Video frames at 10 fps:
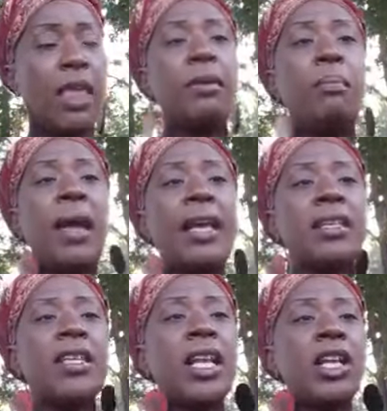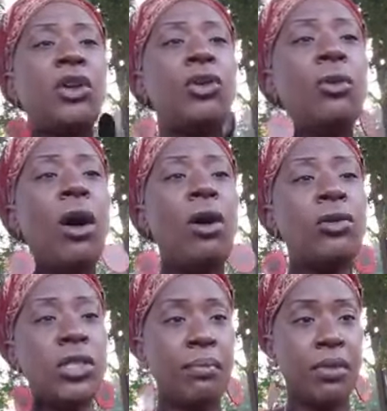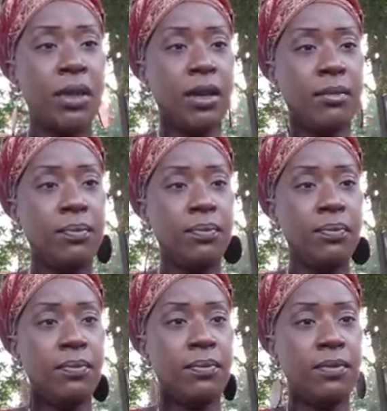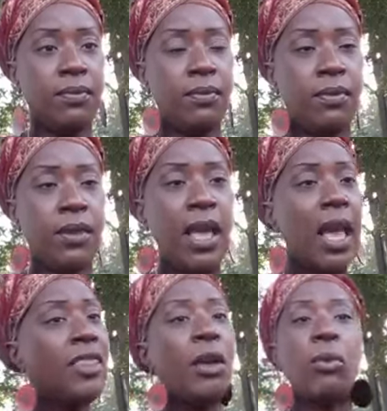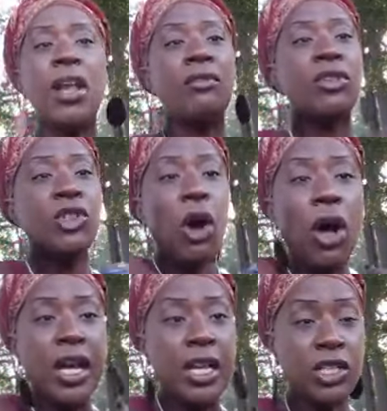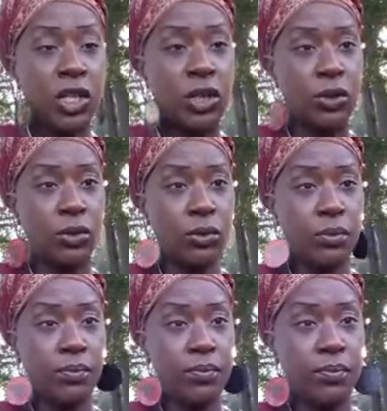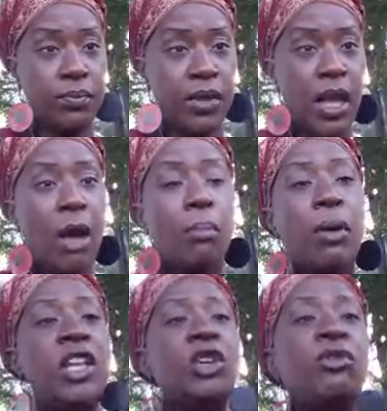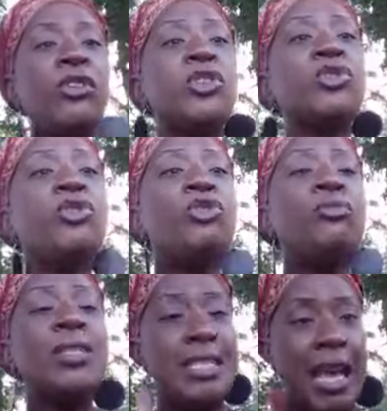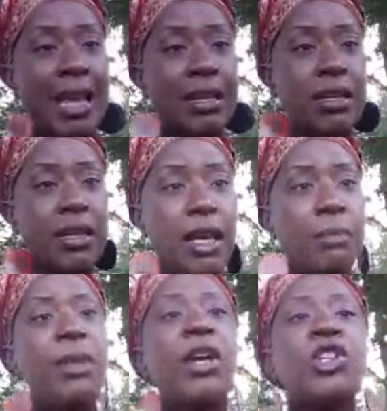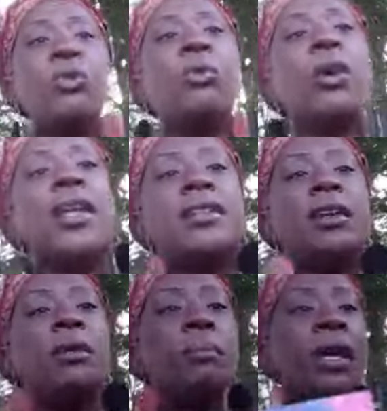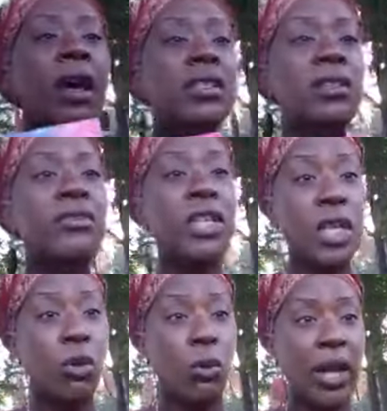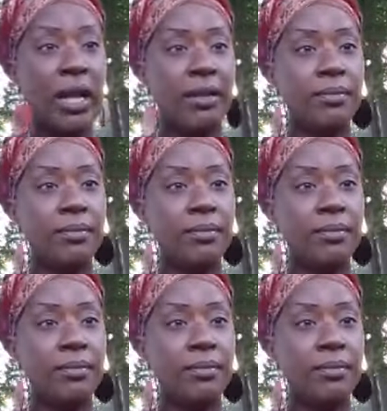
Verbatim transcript: The bank is telling you you owe something. They were never talking to you, but you've assumed the debt because you went because of the decoy.